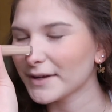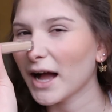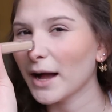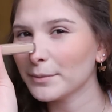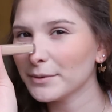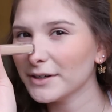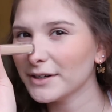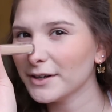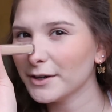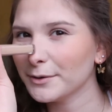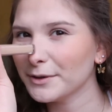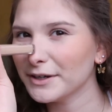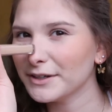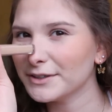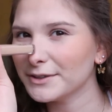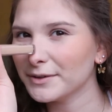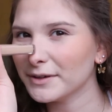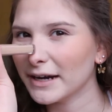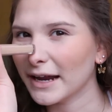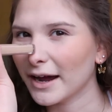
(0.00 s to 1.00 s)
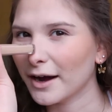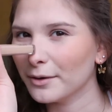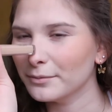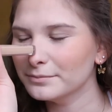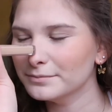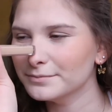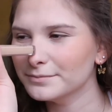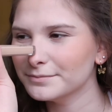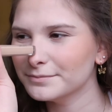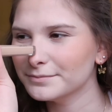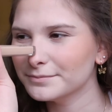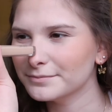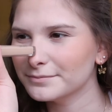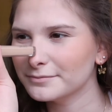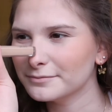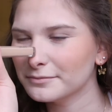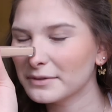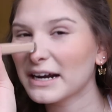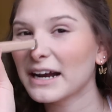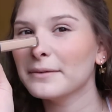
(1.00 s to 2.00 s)
I'm gonna go in and do it now,
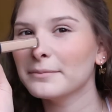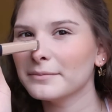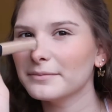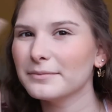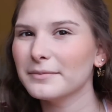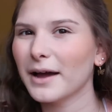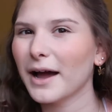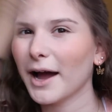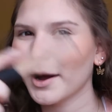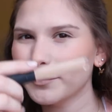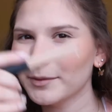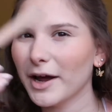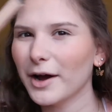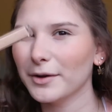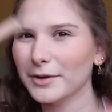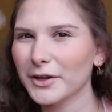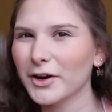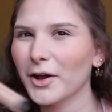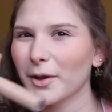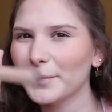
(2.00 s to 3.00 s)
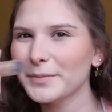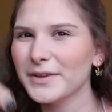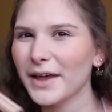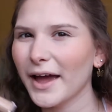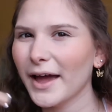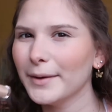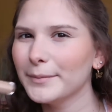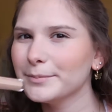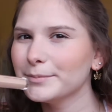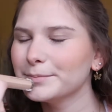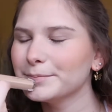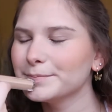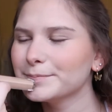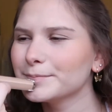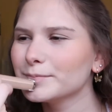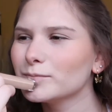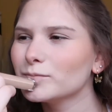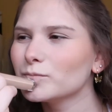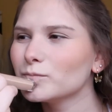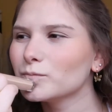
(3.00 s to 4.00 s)
but I'm now a little upset.
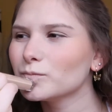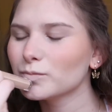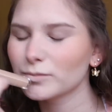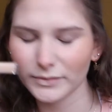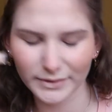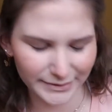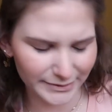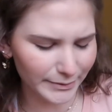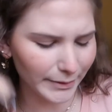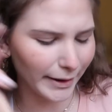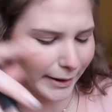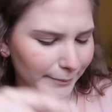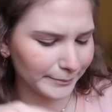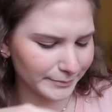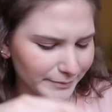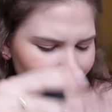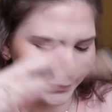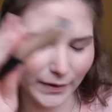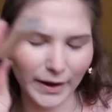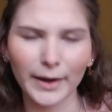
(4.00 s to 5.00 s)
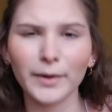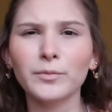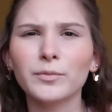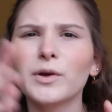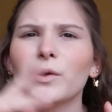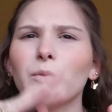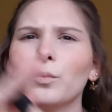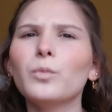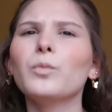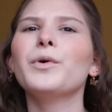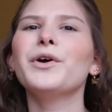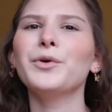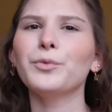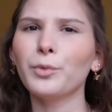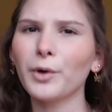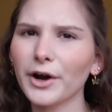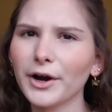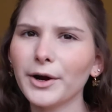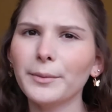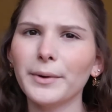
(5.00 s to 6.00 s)
It's okay, it's okay. We
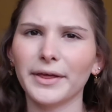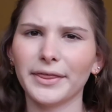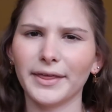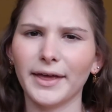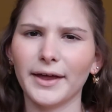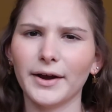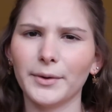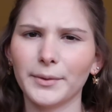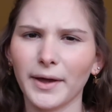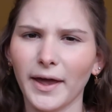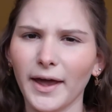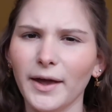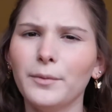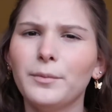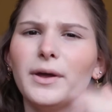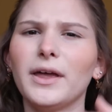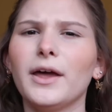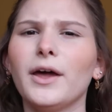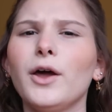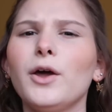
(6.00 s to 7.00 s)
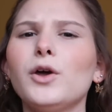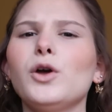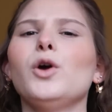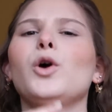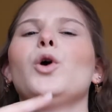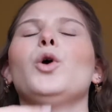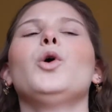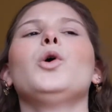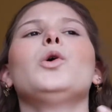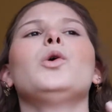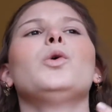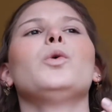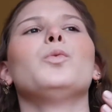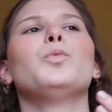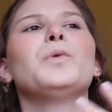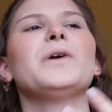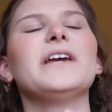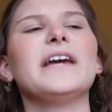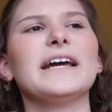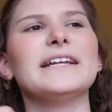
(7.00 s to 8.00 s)
work with it, okay?
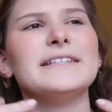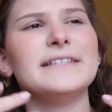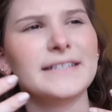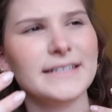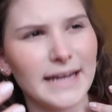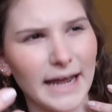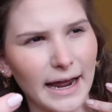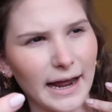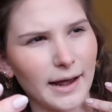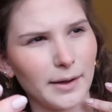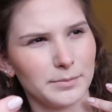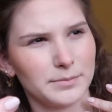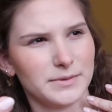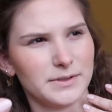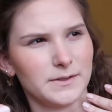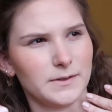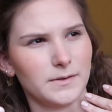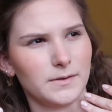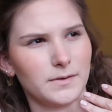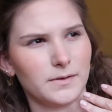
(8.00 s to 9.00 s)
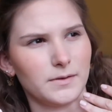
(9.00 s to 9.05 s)
We adapt.